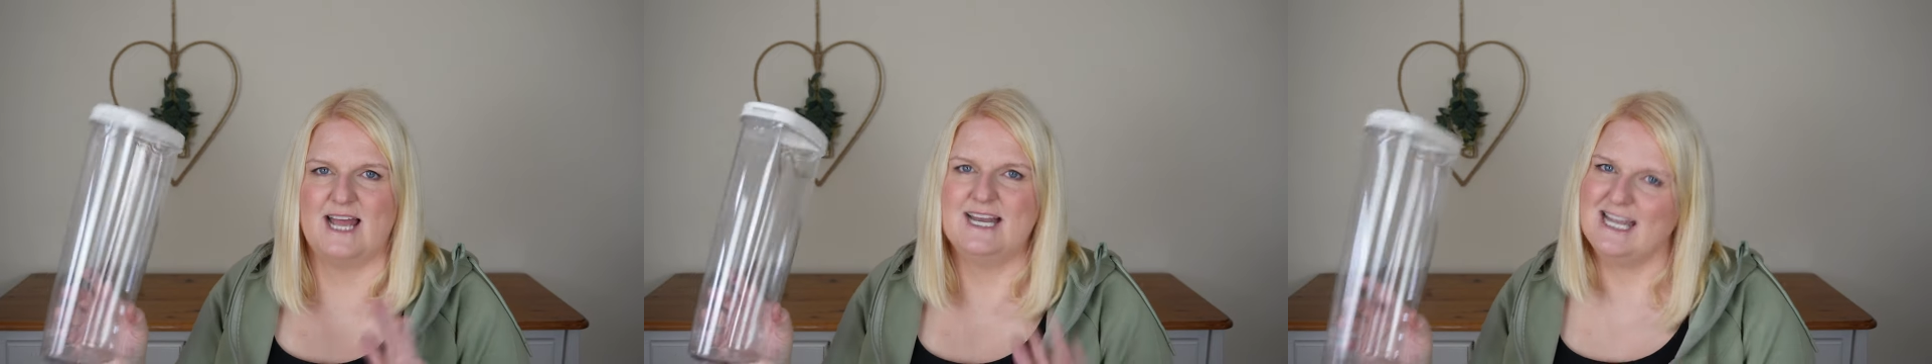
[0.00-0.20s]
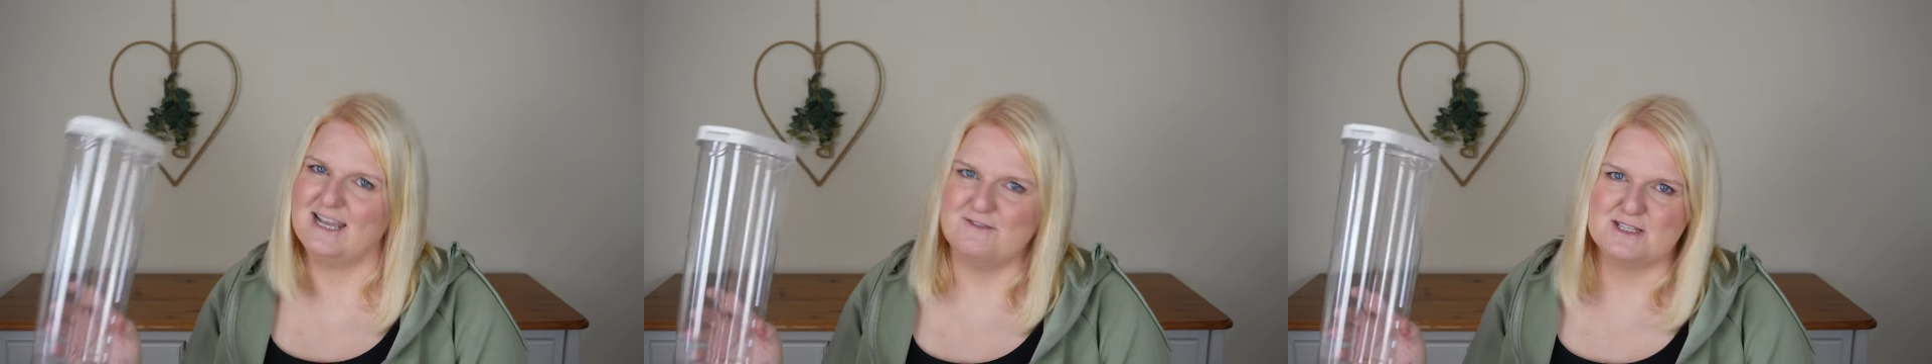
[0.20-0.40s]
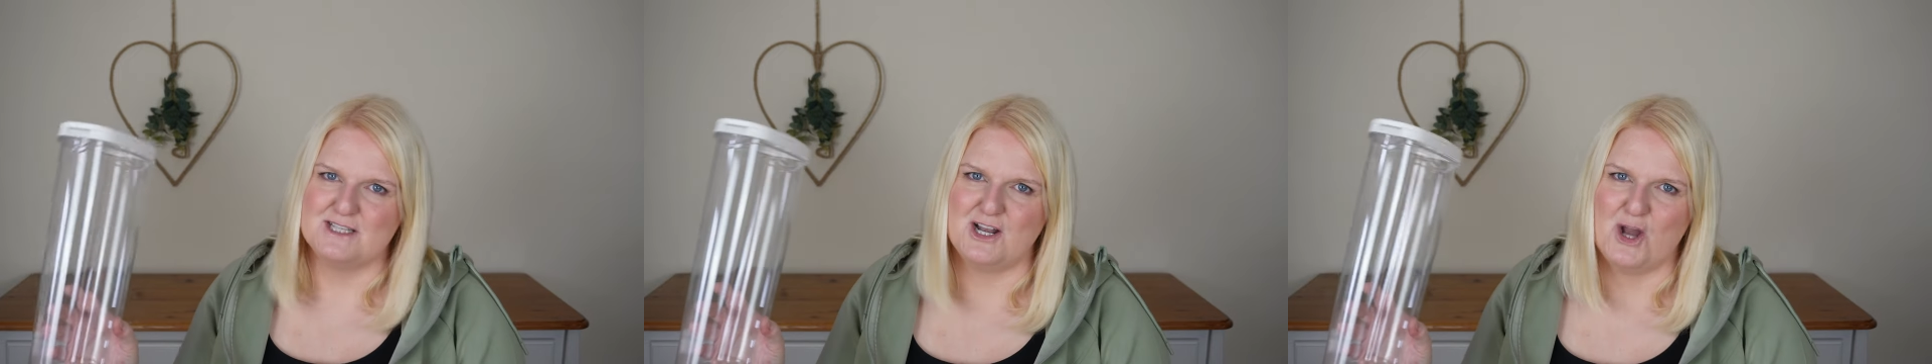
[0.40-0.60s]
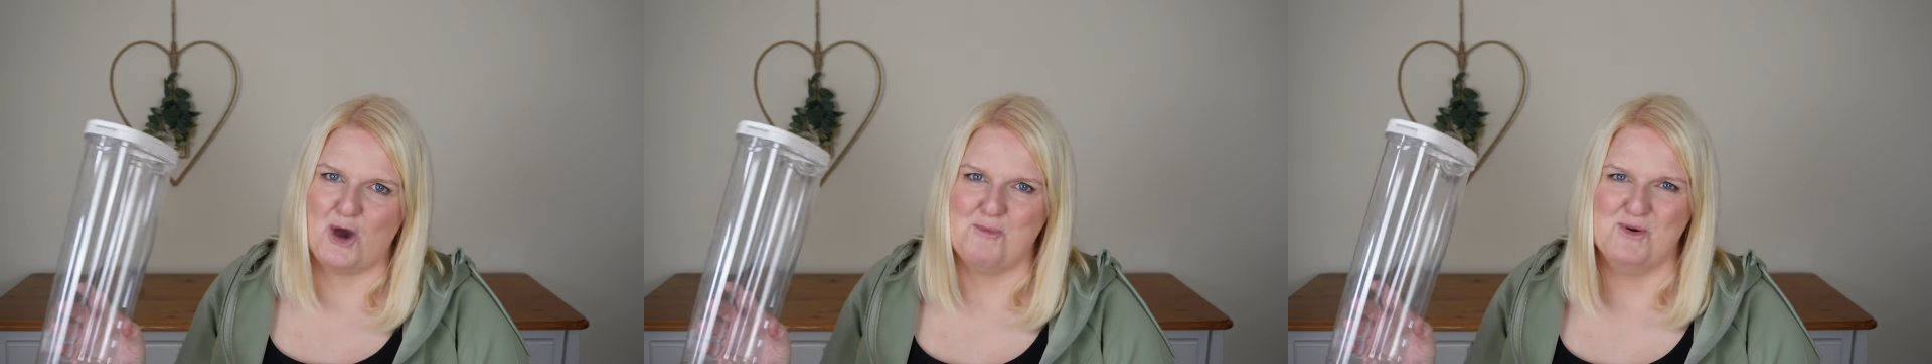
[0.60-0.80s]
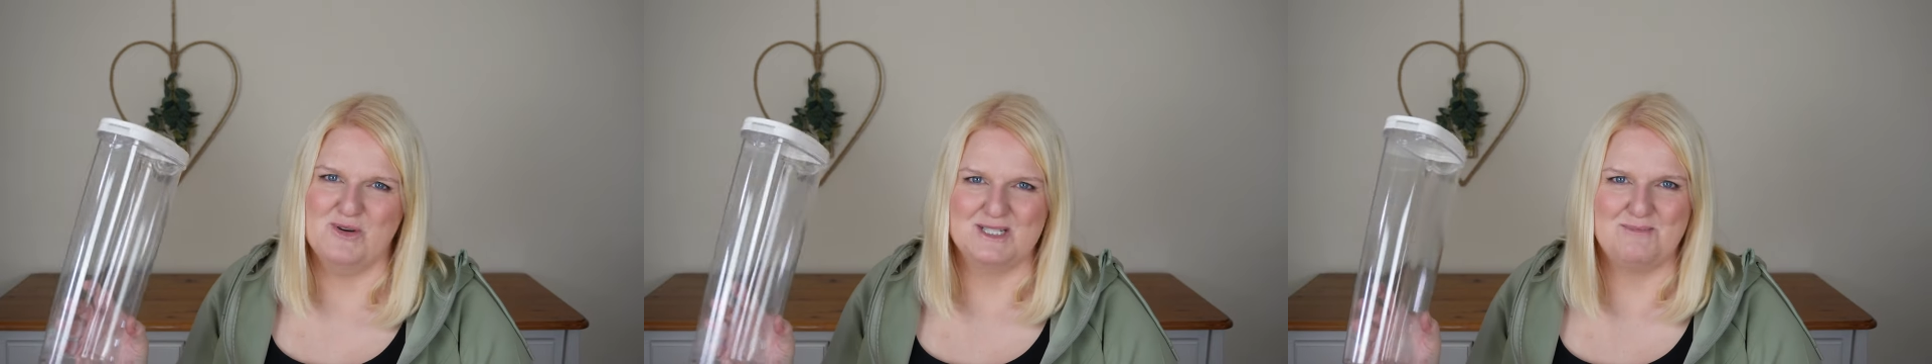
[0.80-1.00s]
and leave us a
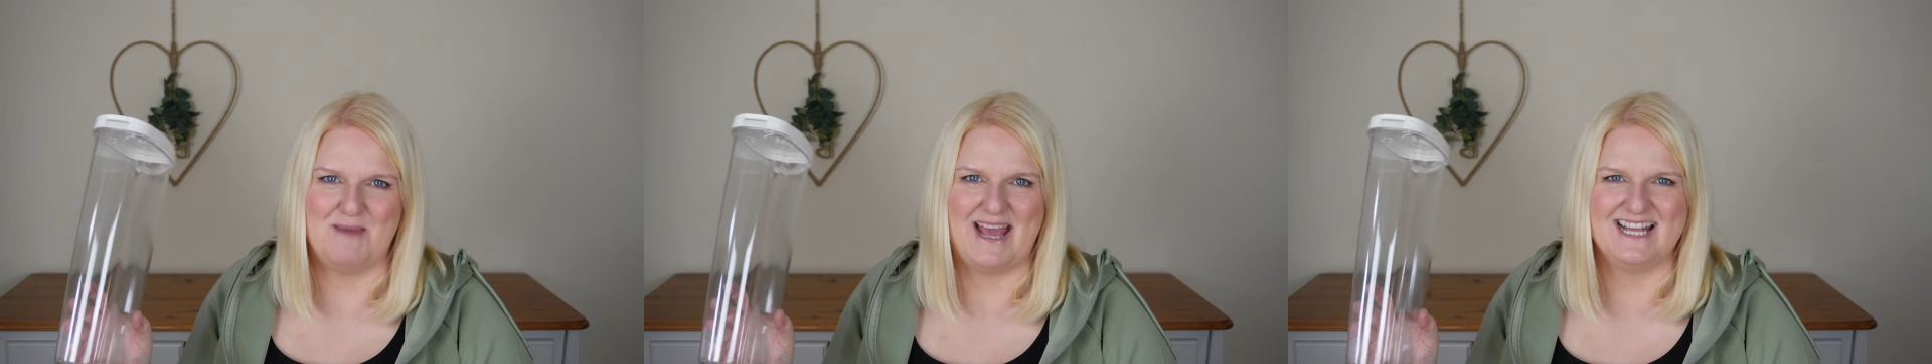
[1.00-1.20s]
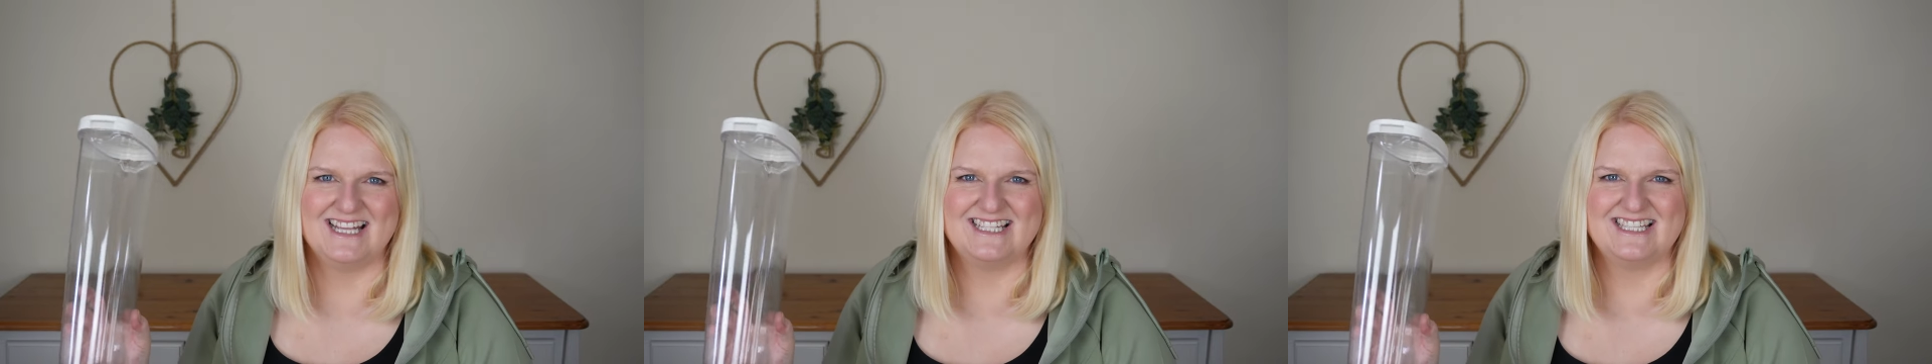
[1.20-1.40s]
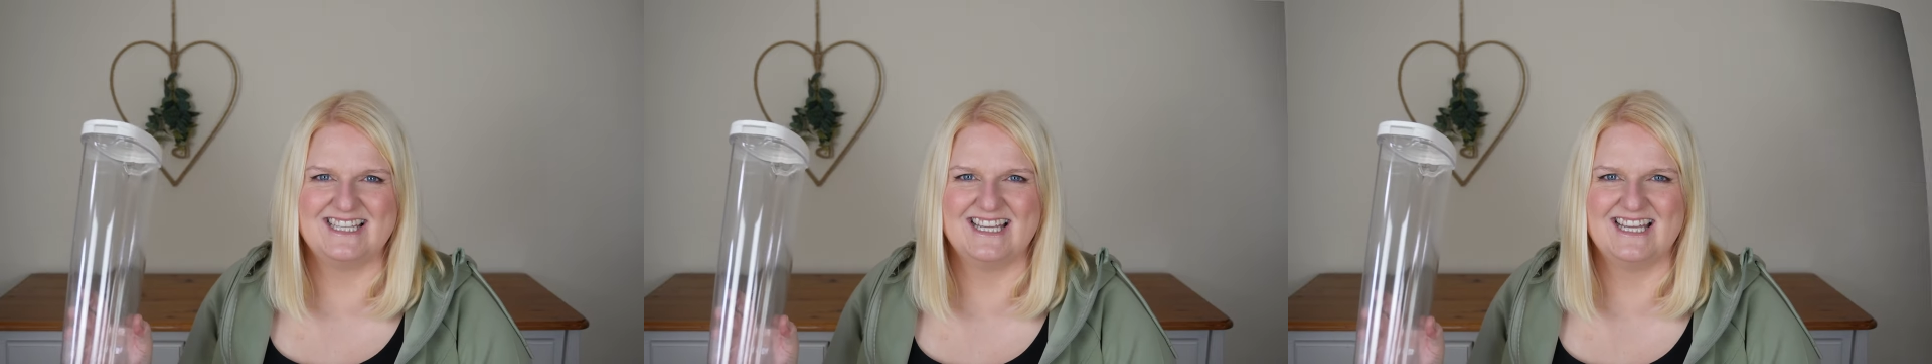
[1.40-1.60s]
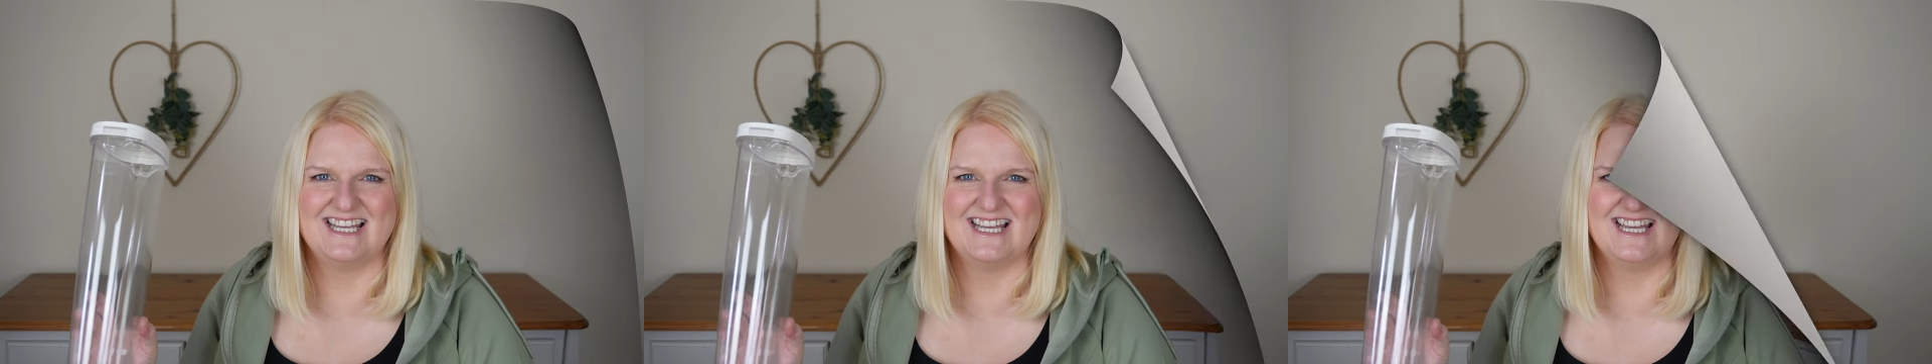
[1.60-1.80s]
lot more space.